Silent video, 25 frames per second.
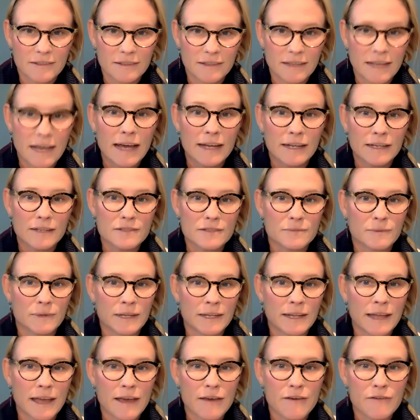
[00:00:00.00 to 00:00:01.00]
that is
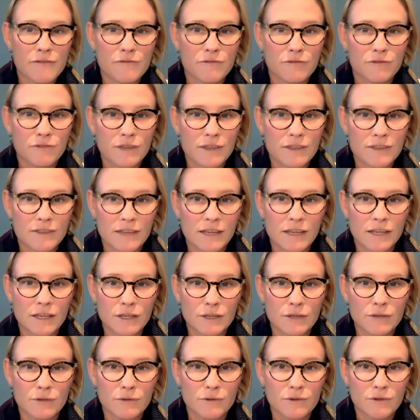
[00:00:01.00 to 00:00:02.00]
when everything
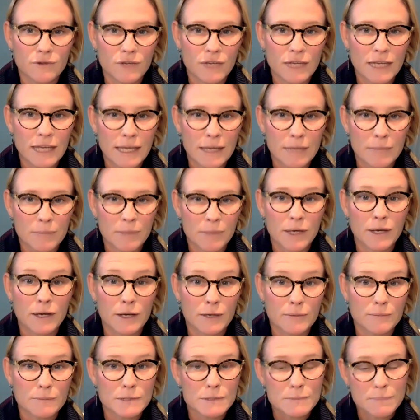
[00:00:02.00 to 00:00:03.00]
you create
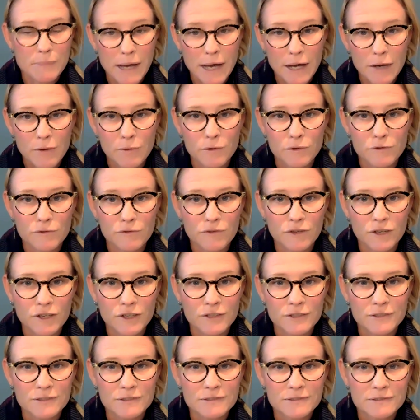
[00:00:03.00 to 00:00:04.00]
becomes
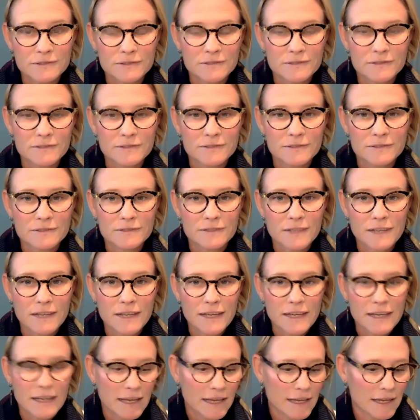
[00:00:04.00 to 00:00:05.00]
powerful.
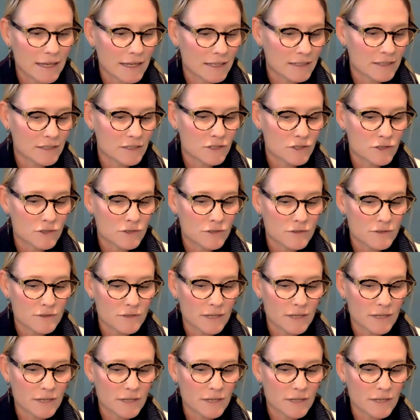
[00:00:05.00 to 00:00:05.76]
And